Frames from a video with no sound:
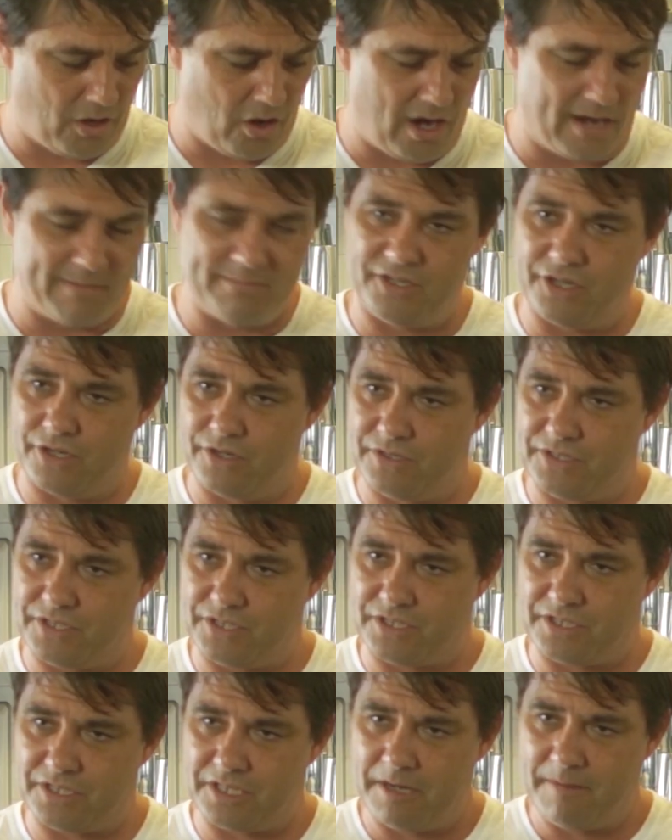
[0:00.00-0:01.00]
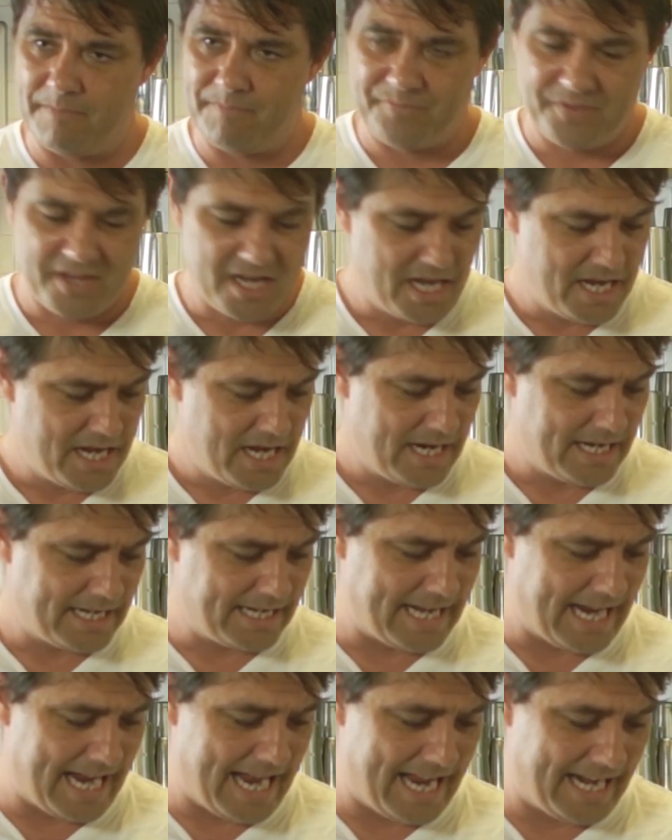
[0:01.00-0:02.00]
lime juice,
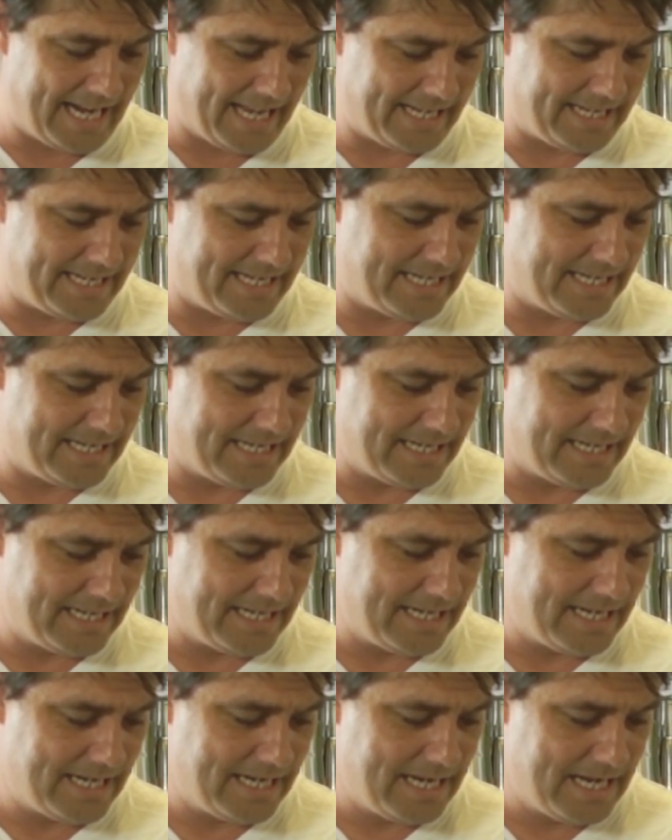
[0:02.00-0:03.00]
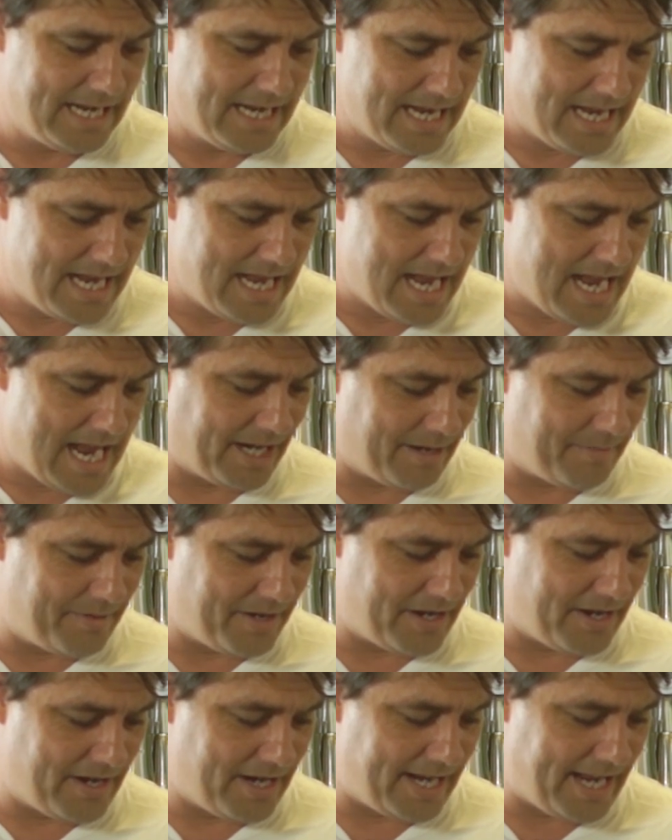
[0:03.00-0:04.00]
garlic. Going to
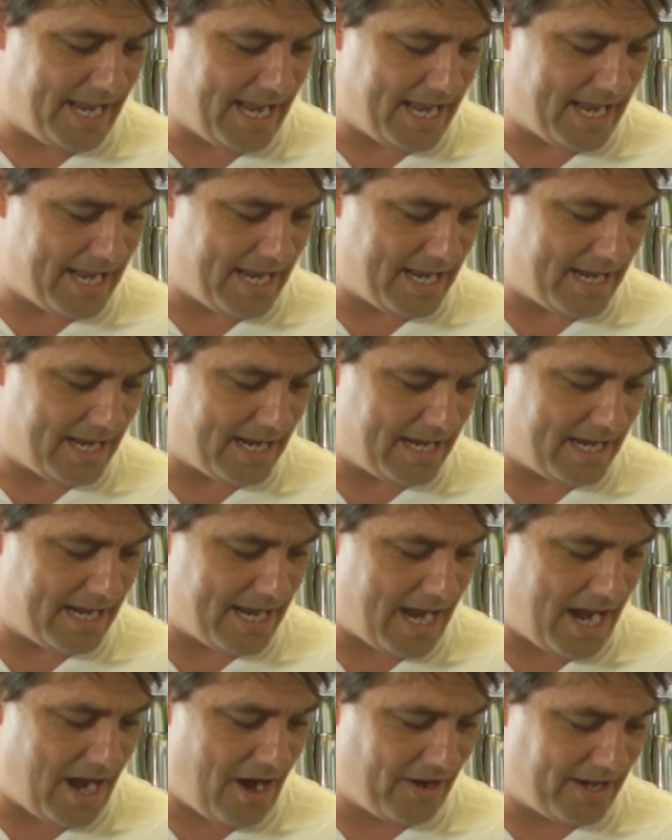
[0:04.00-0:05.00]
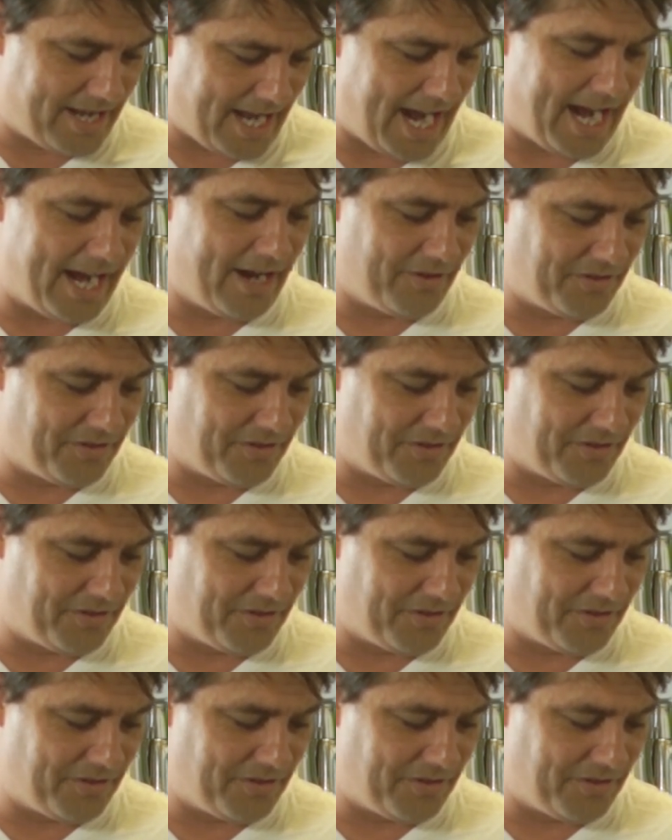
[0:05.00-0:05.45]
be going okay